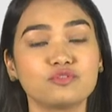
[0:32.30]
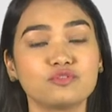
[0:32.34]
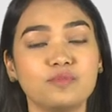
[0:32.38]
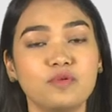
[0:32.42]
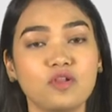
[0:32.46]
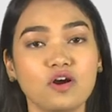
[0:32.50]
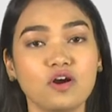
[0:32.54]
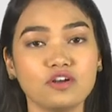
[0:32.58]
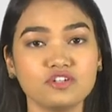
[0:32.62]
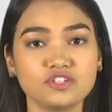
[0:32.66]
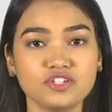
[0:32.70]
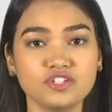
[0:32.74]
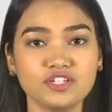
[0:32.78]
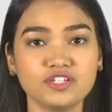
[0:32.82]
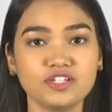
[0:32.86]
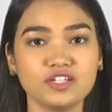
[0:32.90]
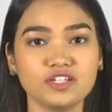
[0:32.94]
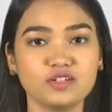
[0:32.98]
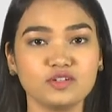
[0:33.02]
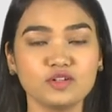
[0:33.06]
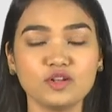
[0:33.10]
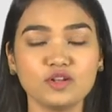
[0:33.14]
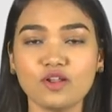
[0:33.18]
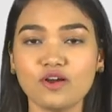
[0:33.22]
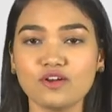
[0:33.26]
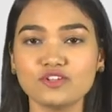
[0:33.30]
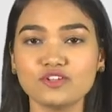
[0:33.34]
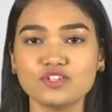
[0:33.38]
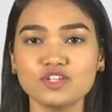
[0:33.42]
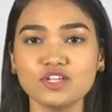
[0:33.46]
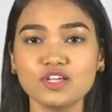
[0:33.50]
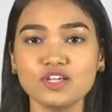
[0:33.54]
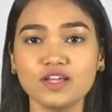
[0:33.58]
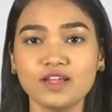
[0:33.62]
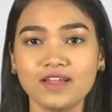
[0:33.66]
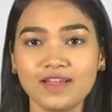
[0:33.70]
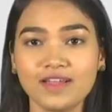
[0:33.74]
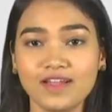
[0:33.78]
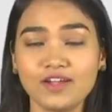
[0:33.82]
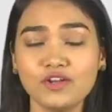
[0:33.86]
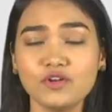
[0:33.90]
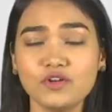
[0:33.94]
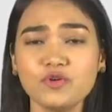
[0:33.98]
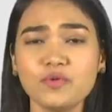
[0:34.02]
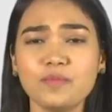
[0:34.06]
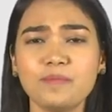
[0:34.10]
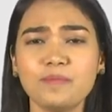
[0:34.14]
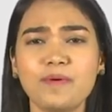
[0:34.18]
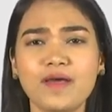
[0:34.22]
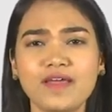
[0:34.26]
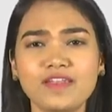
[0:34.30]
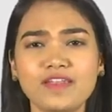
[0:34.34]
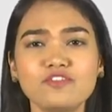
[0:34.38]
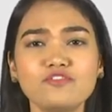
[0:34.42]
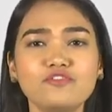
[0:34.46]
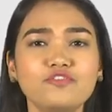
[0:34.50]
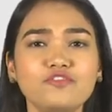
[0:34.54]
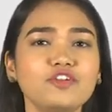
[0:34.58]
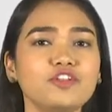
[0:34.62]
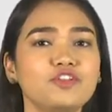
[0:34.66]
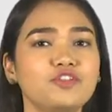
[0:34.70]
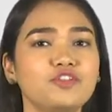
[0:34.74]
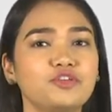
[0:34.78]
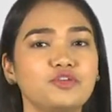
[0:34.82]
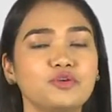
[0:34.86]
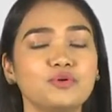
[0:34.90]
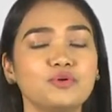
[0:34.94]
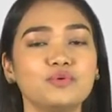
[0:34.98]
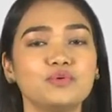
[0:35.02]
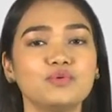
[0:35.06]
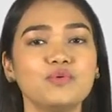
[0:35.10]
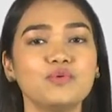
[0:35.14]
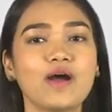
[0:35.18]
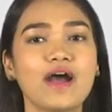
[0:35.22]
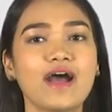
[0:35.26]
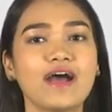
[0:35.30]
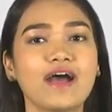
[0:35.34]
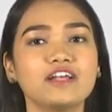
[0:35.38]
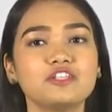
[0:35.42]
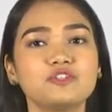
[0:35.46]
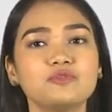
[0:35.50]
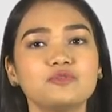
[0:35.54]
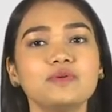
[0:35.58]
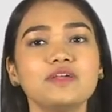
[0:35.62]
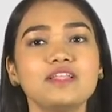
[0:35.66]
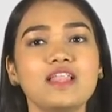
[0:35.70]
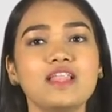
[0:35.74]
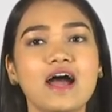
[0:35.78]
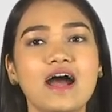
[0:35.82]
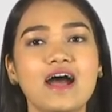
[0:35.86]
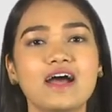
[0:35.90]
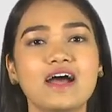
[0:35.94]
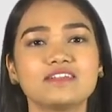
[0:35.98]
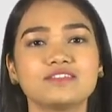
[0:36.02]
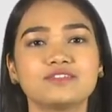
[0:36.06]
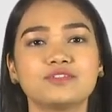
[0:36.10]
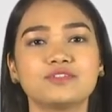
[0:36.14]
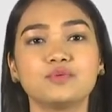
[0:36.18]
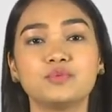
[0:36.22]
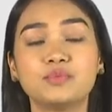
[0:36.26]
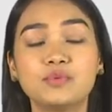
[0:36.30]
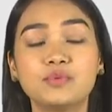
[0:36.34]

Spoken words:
blockchain technology to benefit you as well as the